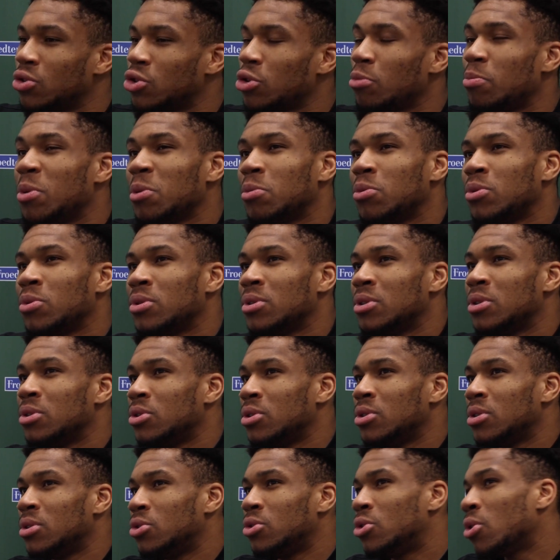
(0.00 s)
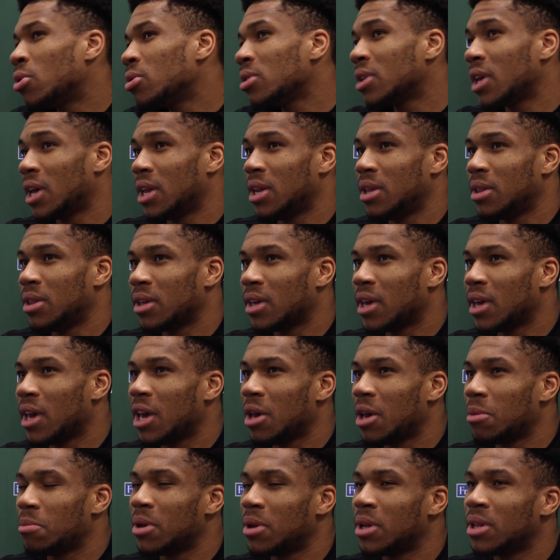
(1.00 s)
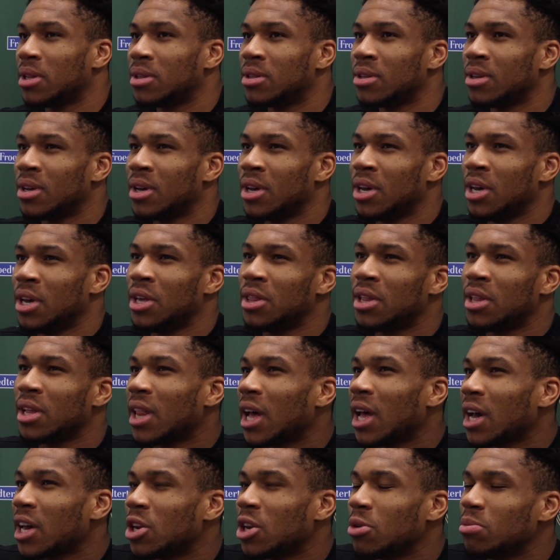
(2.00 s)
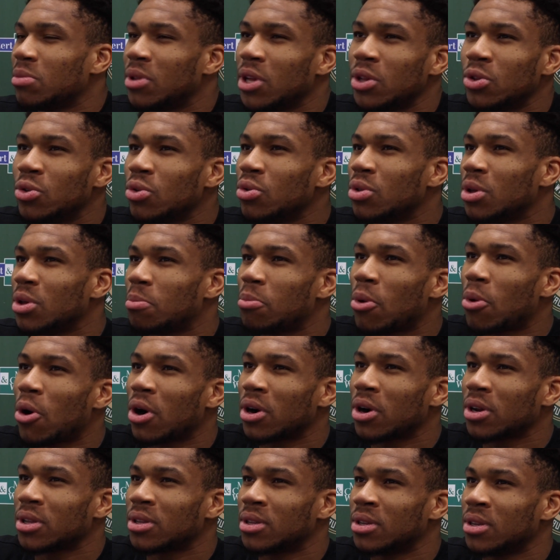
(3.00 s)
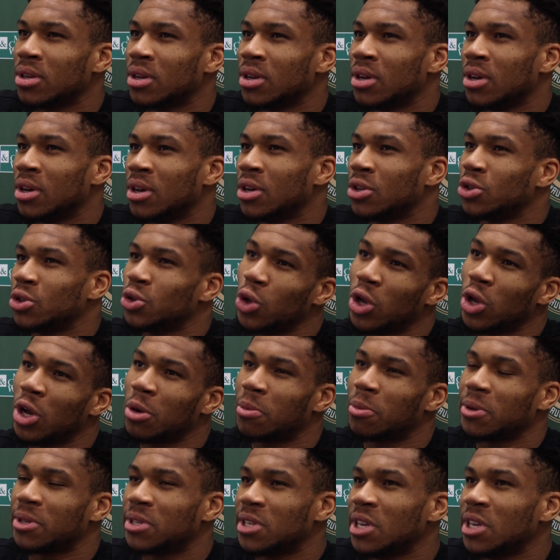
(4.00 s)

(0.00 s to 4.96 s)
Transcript: some people don't get in the game and in the locker room they do their part to help a